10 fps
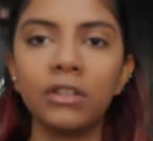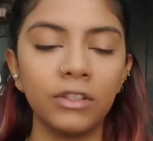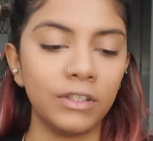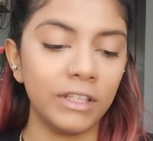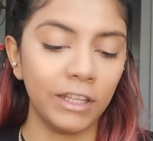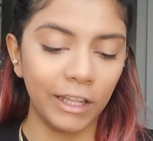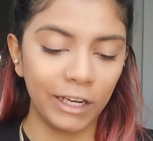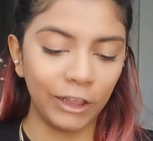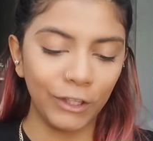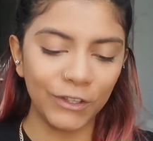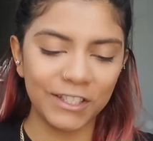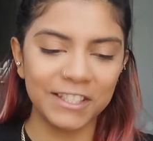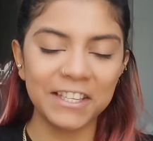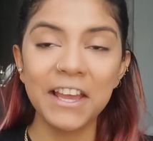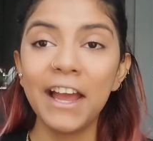You see that it
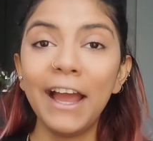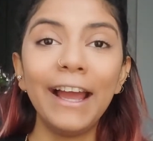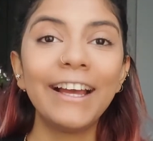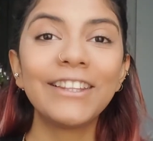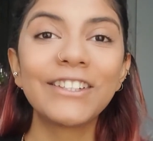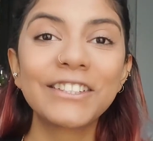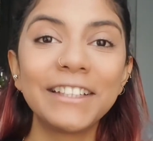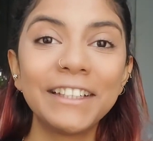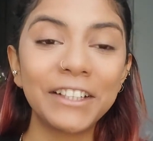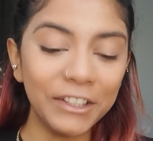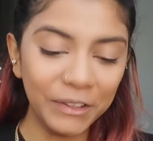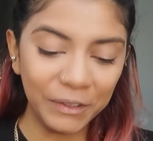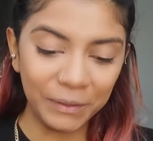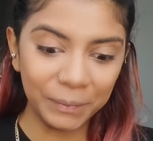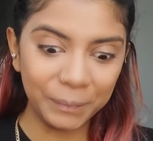looks a
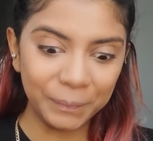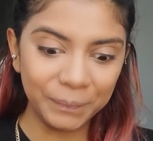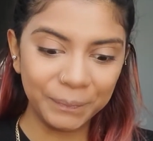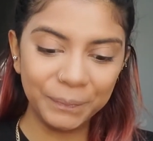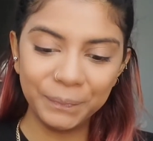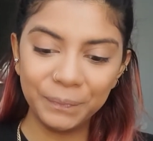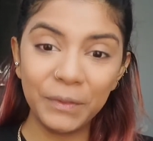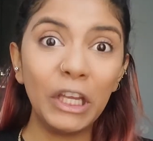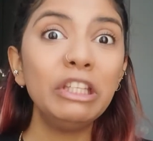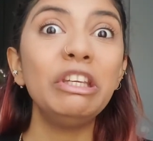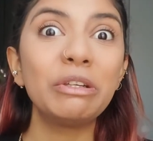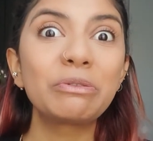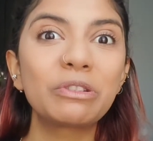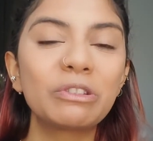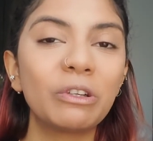little
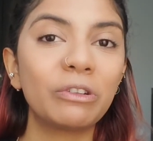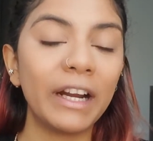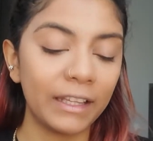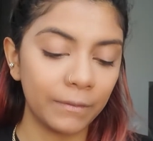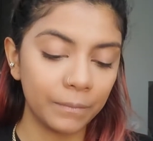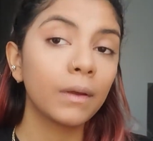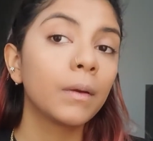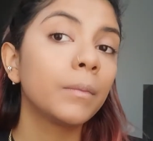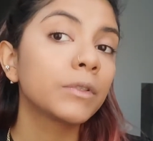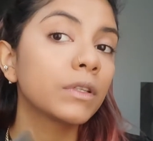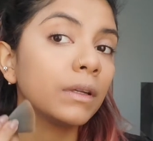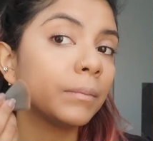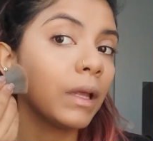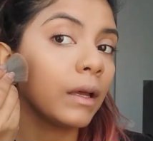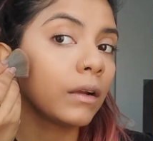used already. I'm just gonna
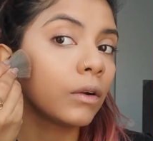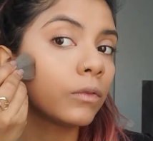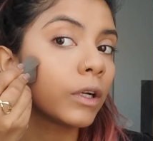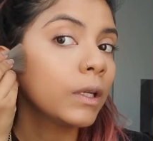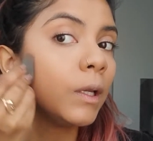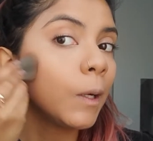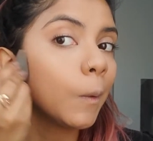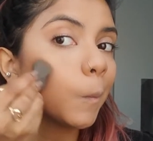apply it over here.